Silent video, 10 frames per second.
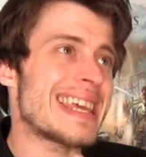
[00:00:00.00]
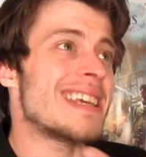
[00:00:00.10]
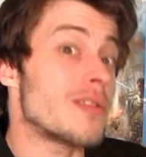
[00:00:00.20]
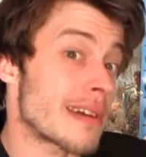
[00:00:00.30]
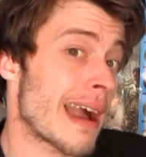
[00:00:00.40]

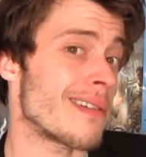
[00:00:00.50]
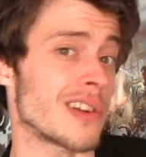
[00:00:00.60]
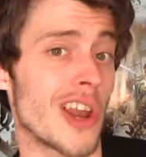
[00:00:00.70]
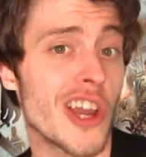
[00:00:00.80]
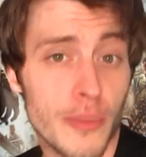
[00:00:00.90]
is your
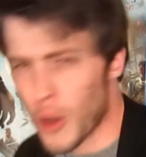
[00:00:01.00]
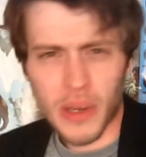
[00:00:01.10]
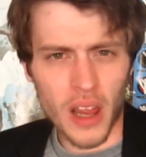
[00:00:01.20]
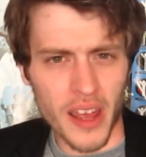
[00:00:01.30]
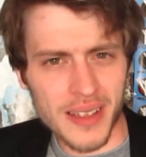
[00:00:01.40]
character likable?
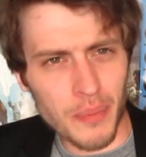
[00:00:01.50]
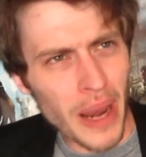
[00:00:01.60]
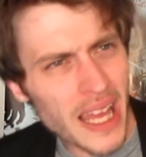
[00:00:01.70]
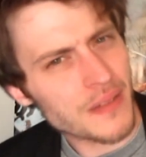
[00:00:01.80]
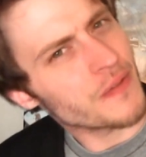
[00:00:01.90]
Nobody likes
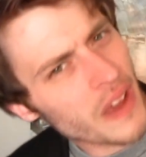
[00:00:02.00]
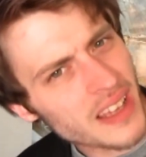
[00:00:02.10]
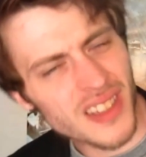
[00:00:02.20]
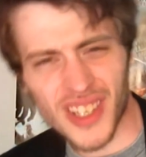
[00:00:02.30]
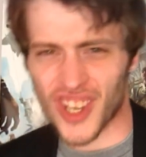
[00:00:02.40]
bland
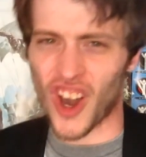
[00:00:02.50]
faced